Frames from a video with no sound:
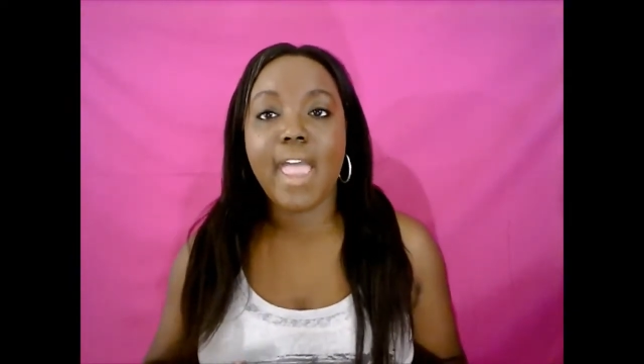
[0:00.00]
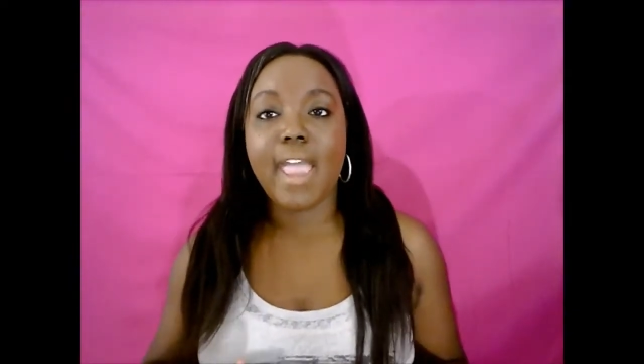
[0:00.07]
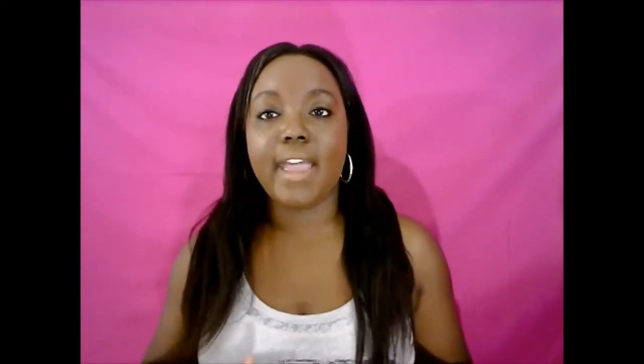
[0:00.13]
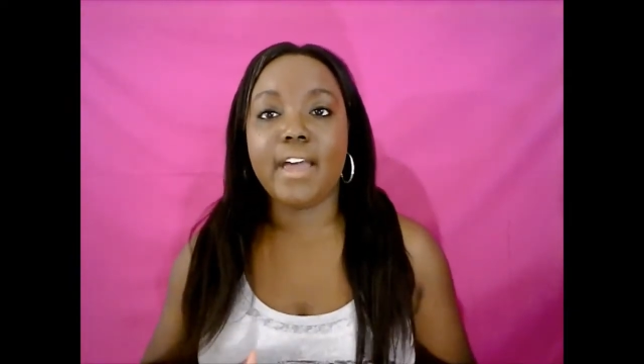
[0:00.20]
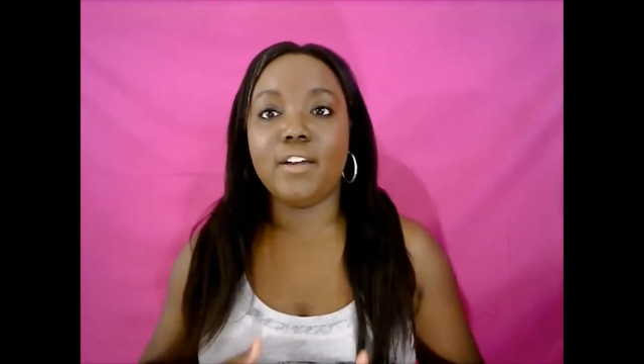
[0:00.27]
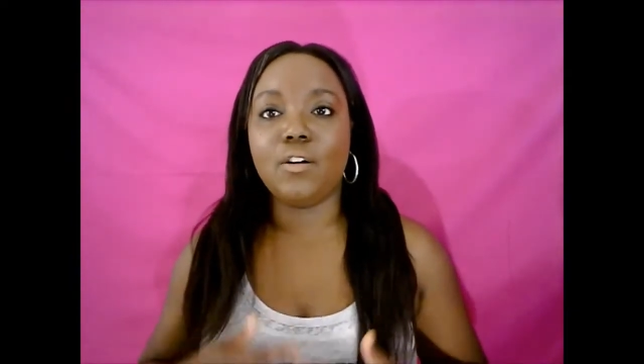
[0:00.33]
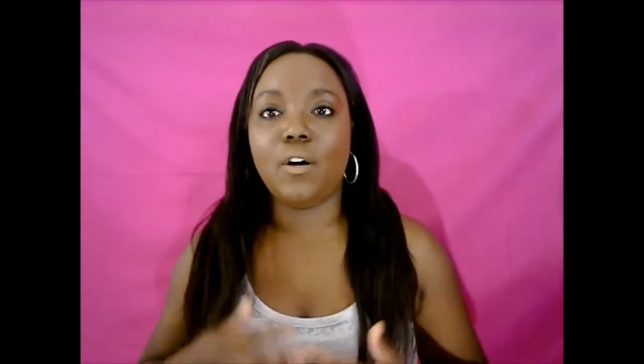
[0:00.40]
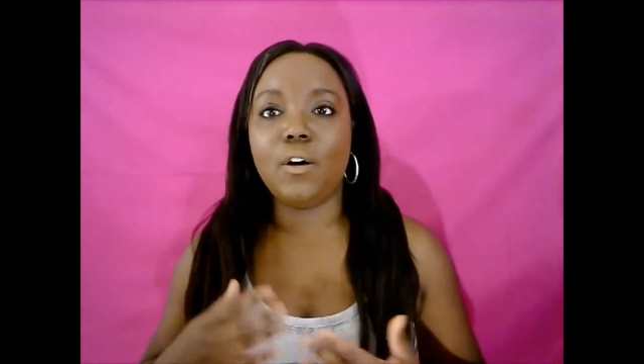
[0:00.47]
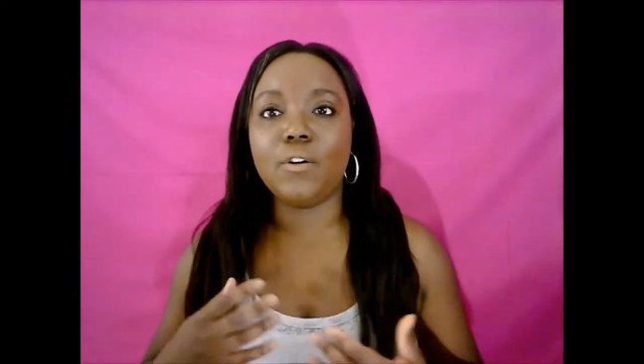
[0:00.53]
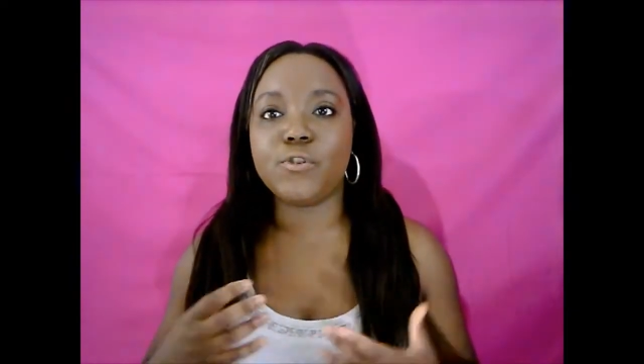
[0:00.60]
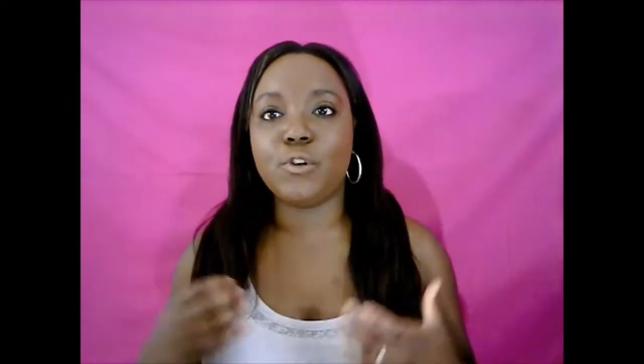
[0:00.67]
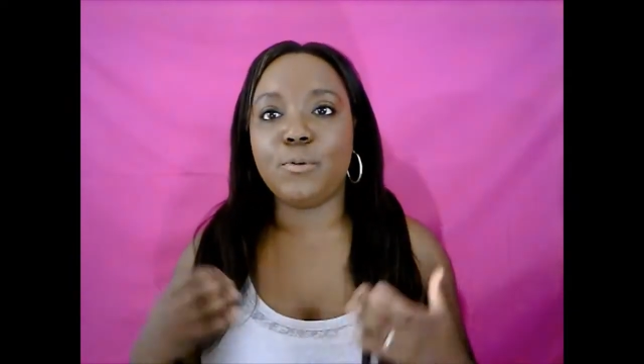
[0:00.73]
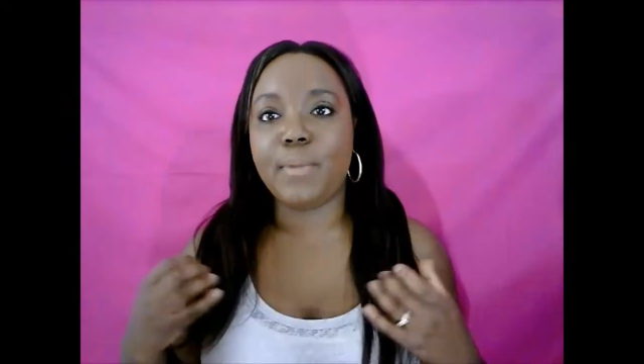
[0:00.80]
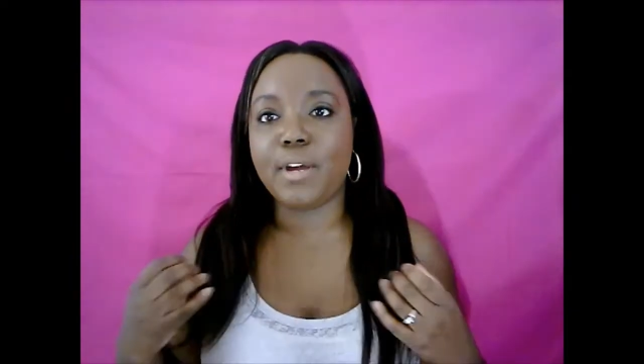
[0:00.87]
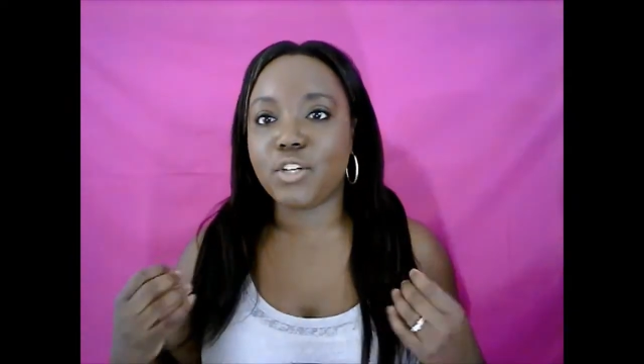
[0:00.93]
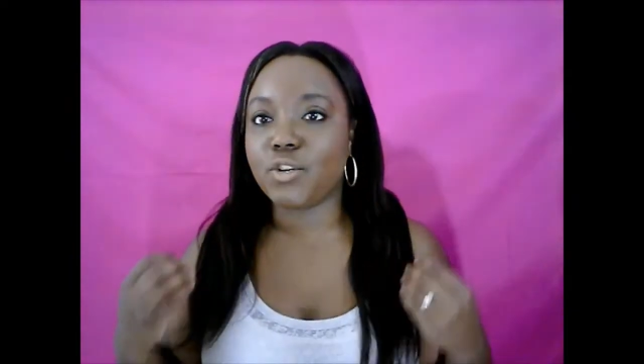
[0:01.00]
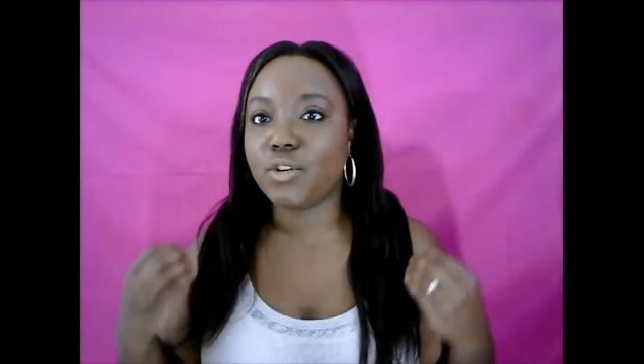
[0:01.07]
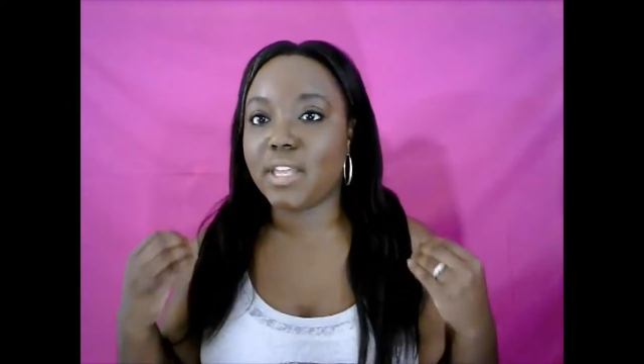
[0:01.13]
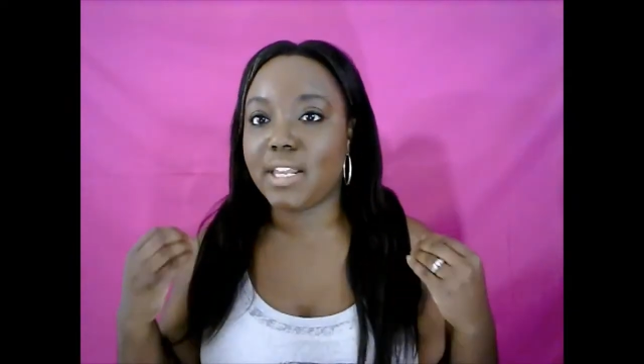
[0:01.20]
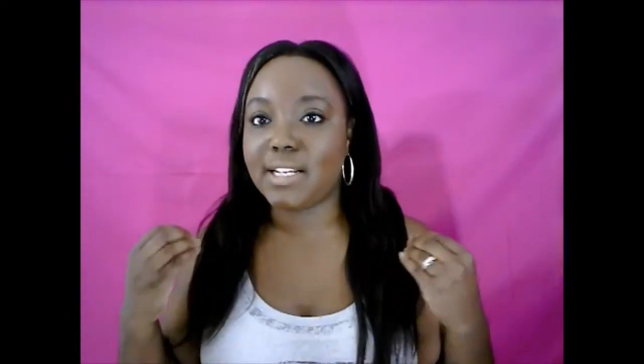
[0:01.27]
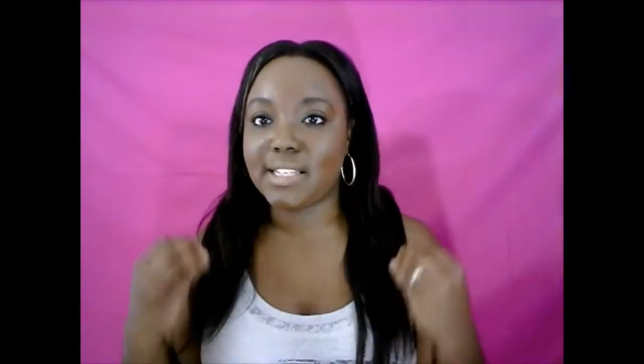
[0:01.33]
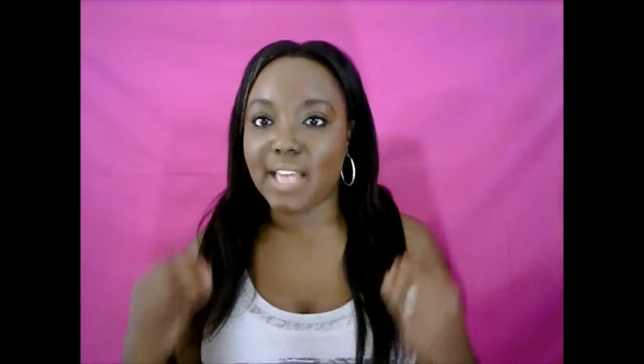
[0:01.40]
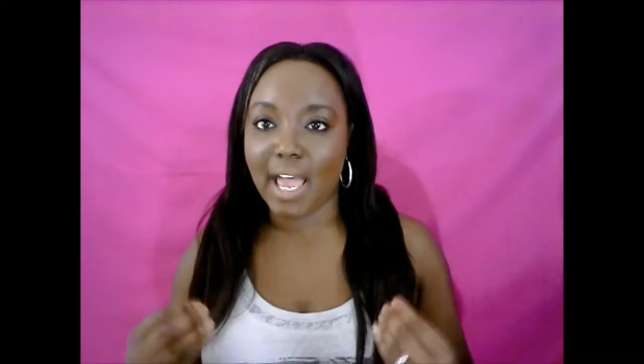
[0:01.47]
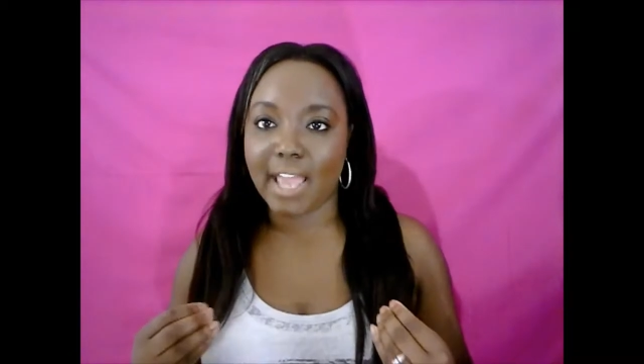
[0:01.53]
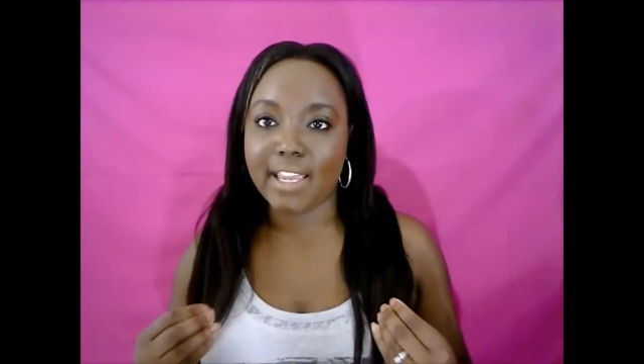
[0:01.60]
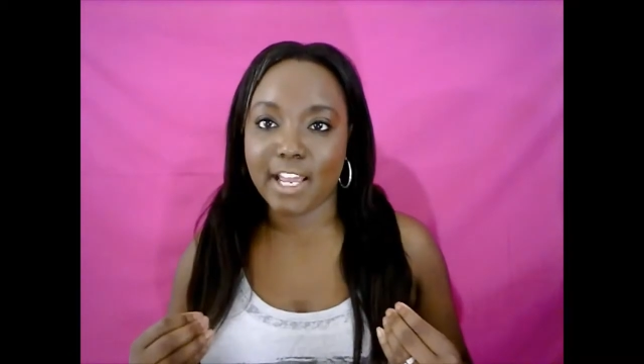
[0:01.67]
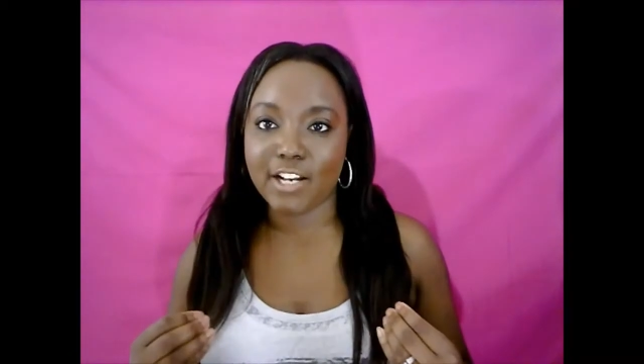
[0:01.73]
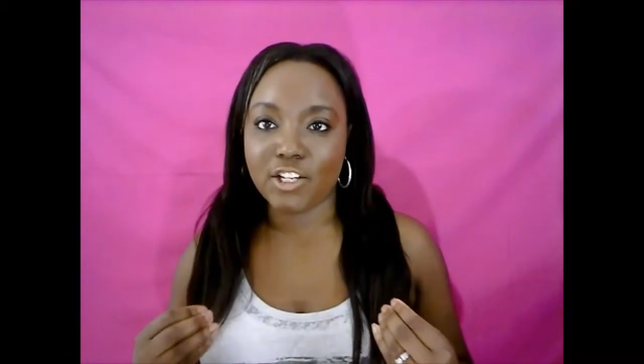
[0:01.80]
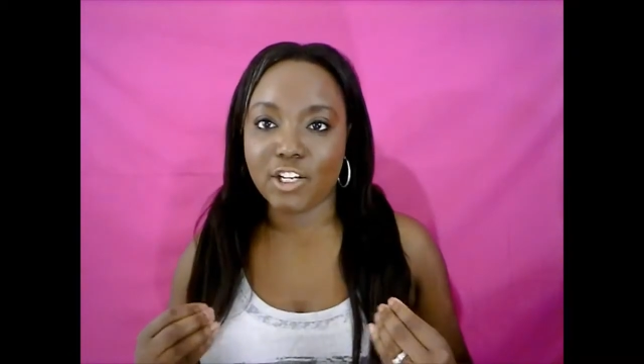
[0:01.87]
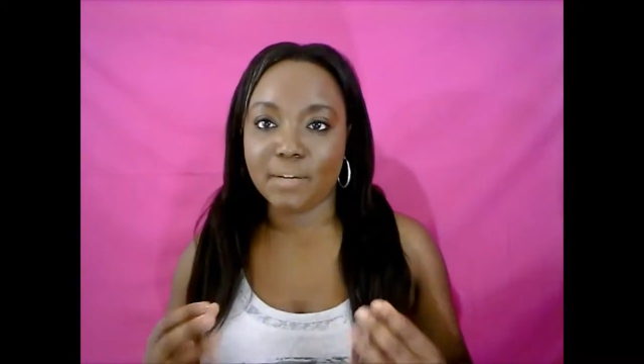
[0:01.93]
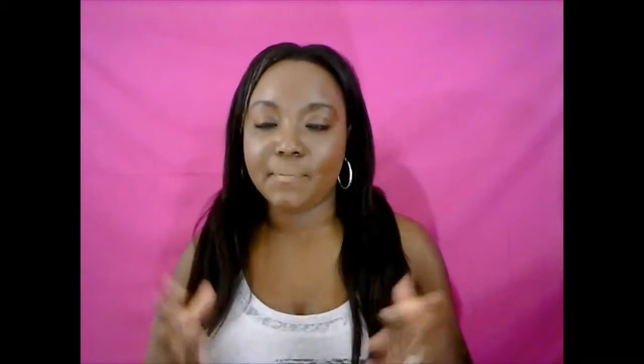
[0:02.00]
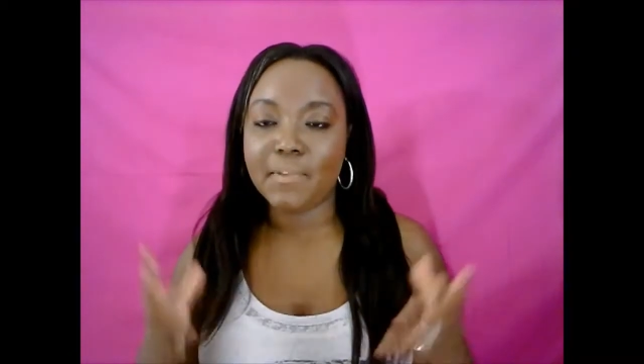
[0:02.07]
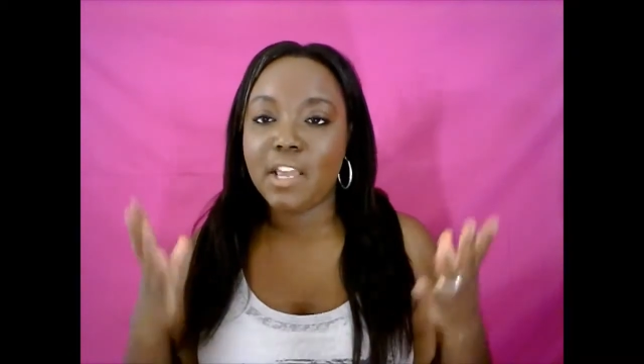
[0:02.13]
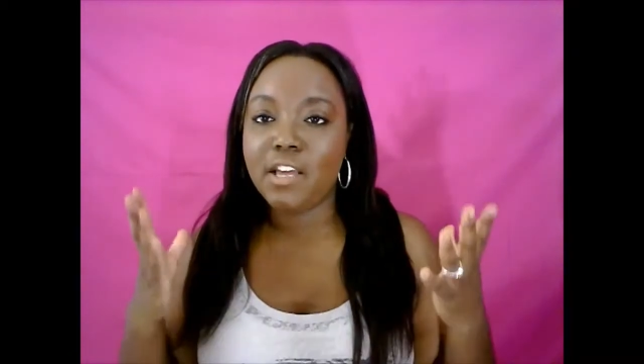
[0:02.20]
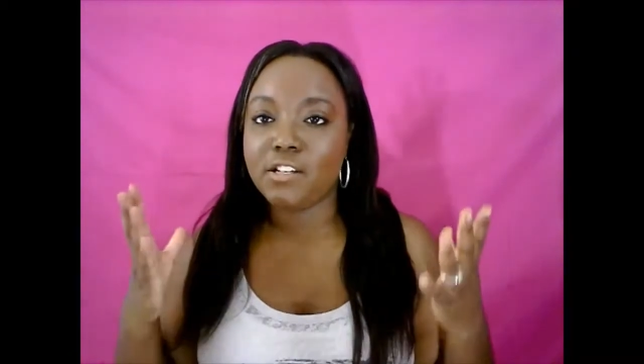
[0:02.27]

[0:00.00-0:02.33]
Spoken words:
and also make sure that it's eye-catching.